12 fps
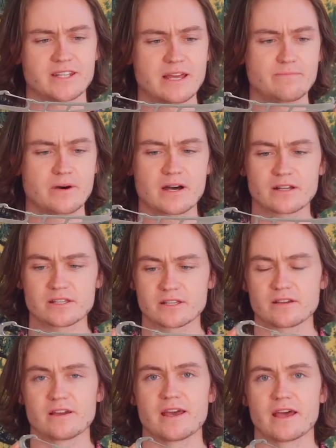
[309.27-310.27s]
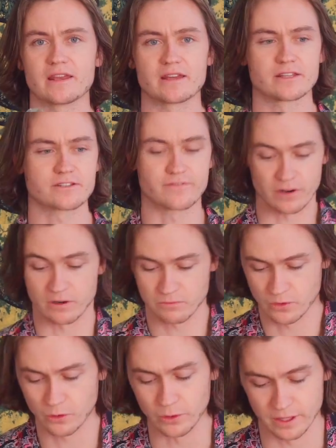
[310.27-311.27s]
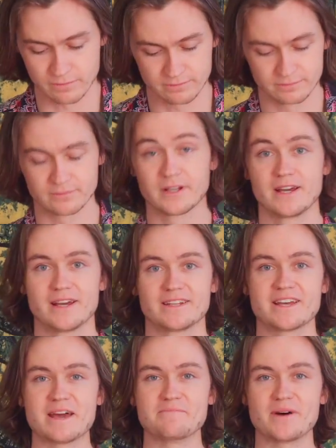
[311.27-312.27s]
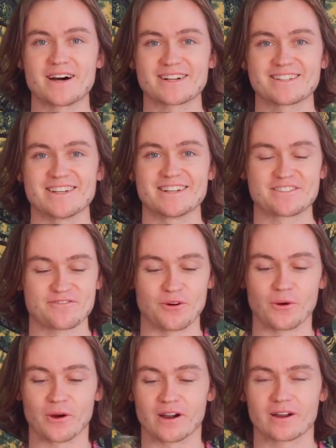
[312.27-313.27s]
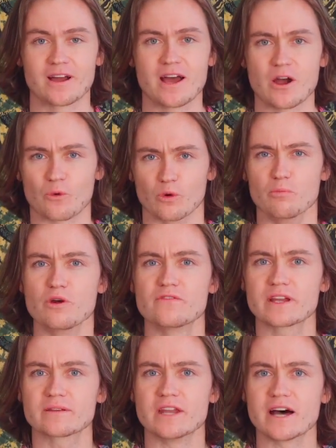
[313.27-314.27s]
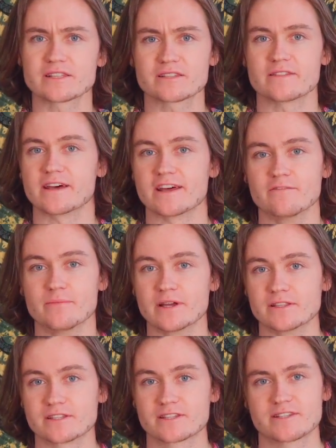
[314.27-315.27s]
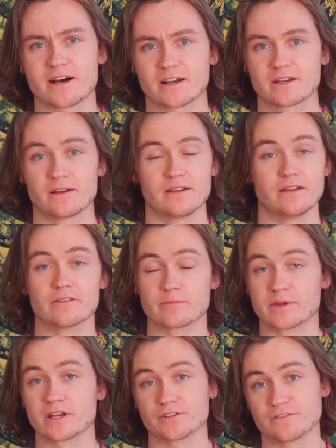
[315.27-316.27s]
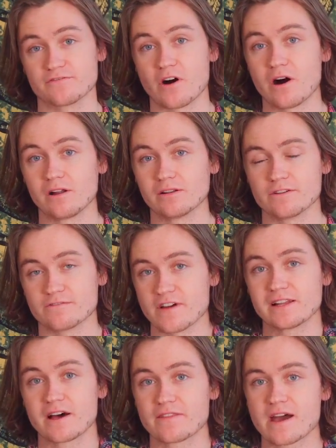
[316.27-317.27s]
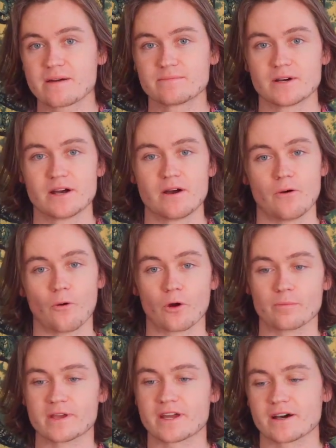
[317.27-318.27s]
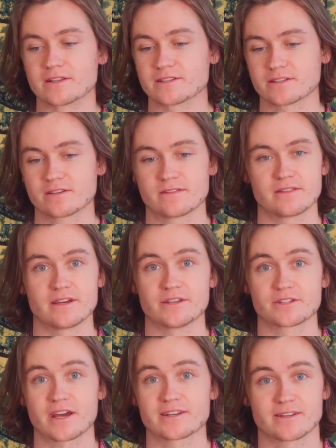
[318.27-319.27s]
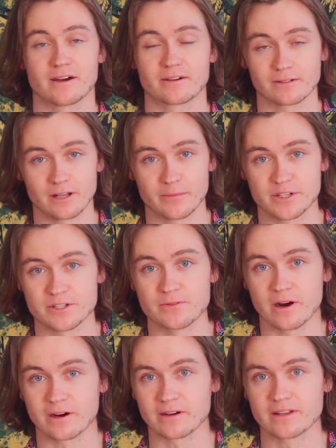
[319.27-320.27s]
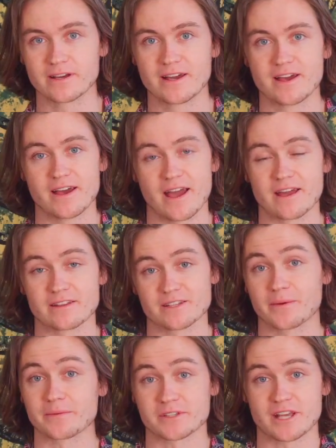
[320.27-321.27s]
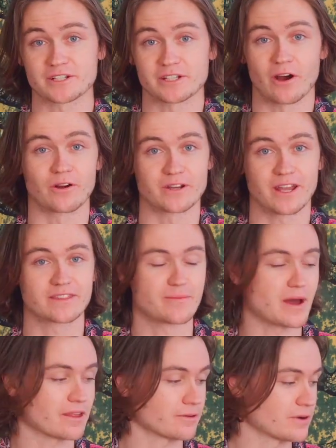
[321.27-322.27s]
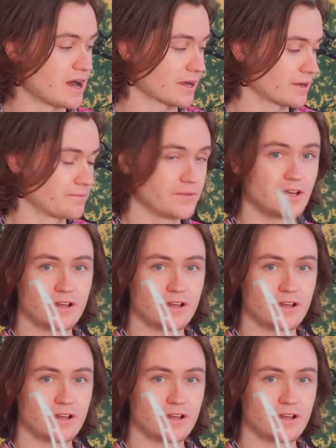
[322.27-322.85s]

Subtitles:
10 bucks, and it's for, 10 bucks, it's for removing nuts that have been stuck, either because you fell on them, or because they just got tugged a little bit too hard, and sometimes it's actually hard to get them out of the rock.